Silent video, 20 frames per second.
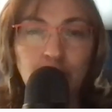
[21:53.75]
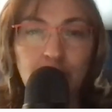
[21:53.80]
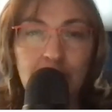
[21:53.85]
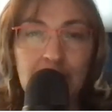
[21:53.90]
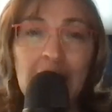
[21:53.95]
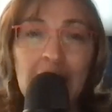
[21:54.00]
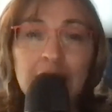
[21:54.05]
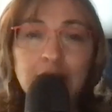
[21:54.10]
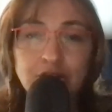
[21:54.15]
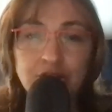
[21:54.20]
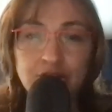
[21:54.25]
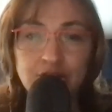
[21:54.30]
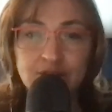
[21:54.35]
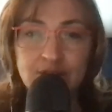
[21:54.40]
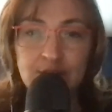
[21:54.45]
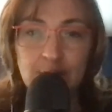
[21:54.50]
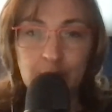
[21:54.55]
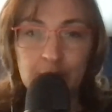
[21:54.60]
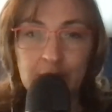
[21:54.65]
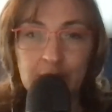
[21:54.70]
reactions
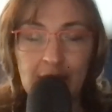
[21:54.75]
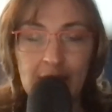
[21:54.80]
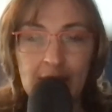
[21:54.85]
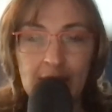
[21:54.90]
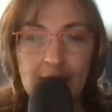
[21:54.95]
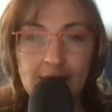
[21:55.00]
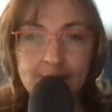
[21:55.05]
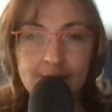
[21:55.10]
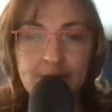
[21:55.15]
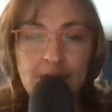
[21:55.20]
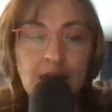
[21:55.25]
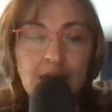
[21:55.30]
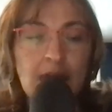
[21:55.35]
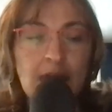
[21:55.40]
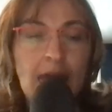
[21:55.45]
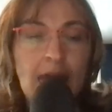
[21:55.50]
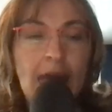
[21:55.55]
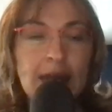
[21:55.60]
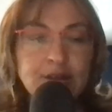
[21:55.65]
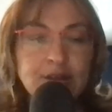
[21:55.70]
that we have,
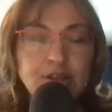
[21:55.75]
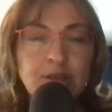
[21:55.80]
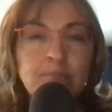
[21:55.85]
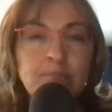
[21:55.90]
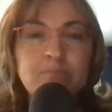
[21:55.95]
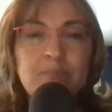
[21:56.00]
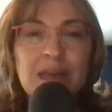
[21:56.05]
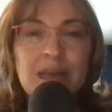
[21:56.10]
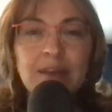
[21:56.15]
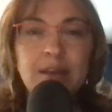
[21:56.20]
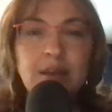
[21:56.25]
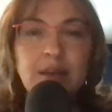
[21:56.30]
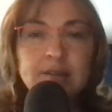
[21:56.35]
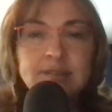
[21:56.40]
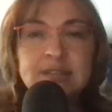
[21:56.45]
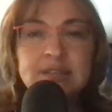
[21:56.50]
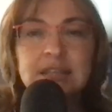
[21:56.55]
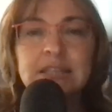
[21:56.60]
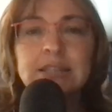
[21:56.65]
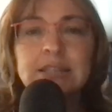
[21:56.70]
and to make
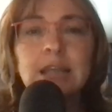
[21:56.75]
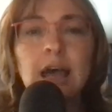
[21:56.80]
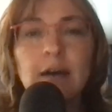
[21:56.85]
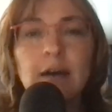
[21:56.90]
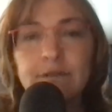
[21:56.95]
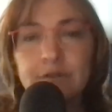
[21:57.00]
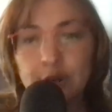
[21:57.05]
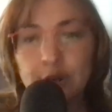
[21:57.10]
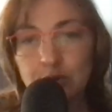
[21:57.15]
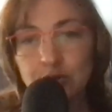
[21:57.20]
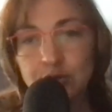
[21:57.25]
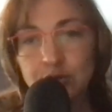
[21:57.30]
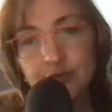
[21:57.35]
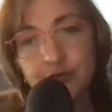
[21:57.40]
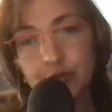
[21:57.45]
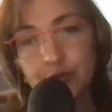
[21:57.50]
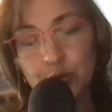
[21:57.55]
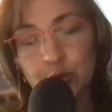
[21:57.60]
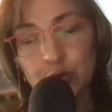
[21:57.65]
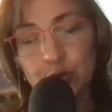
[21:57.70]
us love those
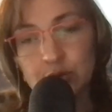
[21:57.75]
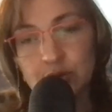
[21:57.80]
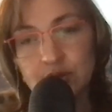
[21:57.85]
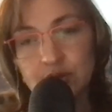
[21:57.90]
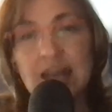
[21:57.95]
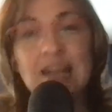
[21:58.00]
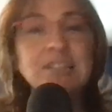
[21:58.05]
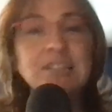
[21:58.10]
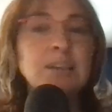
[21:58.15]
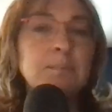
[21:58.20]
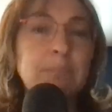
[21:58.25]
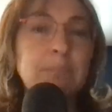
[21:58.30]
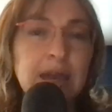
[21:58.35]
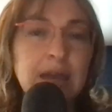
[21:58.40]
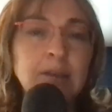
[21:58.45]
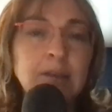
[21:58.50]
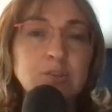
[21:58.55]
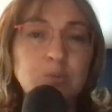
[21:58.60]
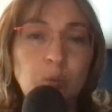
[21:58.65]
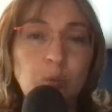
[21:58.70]
foods and to make
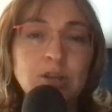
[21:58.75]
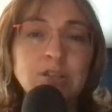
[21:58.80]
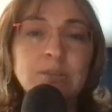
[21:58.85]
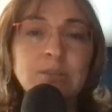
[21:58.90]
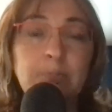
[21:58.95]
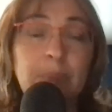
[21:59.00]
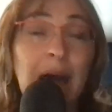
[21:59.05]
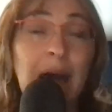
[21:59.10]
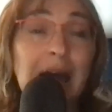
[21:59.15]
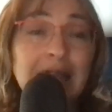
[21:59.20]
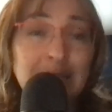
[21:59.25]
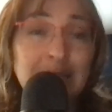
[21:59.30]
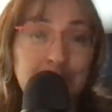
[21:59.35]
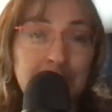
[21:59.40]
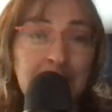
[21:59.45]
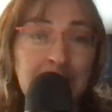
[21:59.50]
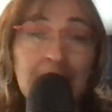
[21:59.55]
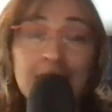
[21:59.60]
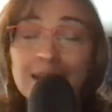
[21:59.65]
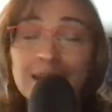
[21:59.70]
us want to buy them
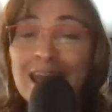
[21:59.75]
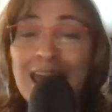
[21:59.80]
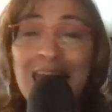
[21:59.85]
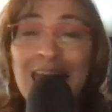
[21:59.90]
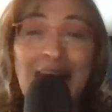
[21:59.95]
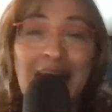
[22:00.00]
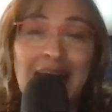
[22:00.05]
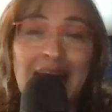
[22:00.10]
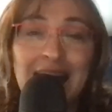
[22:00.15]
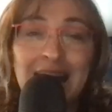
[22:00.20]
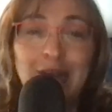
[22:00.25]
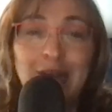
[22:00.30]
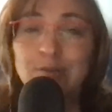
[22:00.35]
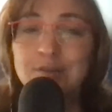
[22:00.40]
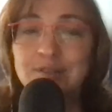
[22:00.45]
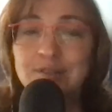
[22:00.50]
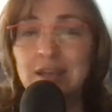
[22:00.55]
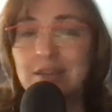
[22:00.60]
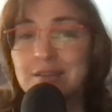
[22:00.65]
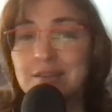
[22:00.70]
again. And I don't
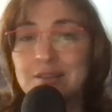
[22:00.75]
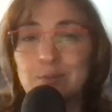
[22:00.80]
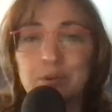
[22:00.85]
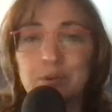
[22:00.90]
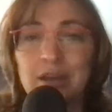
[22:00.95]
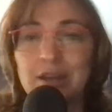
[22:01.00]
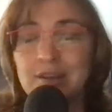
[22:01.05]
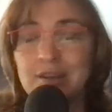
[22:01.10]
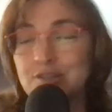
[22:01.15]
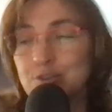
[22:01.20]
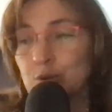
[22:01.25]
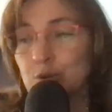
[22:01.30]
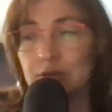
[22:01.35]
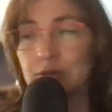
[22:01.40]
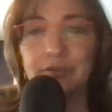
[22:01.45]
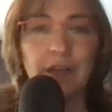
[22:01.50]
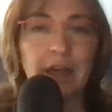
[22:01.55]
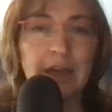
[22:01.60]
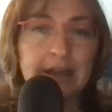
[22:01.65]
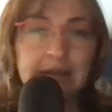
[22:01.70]
say this with any sort
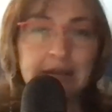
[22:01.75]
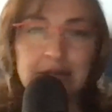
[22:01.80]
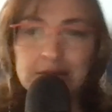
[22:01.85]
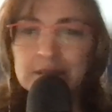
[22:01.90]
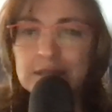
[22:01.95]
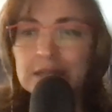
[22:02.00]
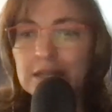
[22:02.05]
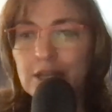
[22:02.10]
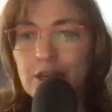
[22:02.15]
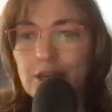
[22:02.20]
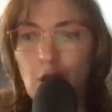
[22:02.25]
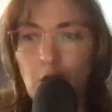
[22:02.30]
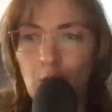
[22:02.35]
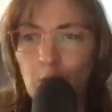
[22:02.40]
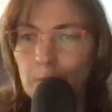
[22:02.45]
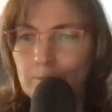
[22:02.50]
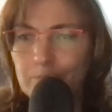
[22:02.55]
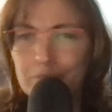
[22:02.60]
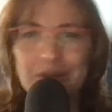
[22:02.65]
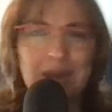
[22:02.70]
of like,
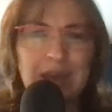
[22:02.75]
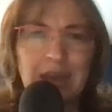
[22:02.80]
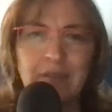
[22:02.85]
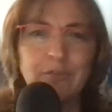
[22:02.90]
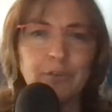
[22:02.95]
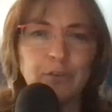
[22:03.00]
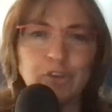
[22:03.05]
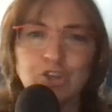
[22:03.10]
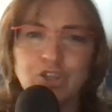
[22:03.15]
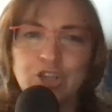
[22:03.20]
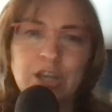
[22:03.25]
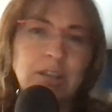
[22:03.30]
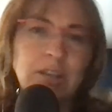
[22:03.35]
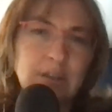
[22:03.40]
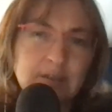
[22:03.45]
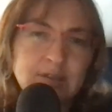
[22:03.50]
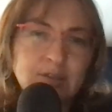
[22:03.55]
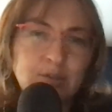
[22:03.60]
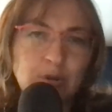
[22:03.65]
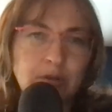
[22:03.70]
evil
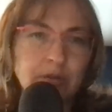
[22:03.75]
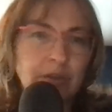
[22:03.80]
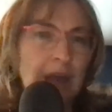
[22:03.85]
genius sort of.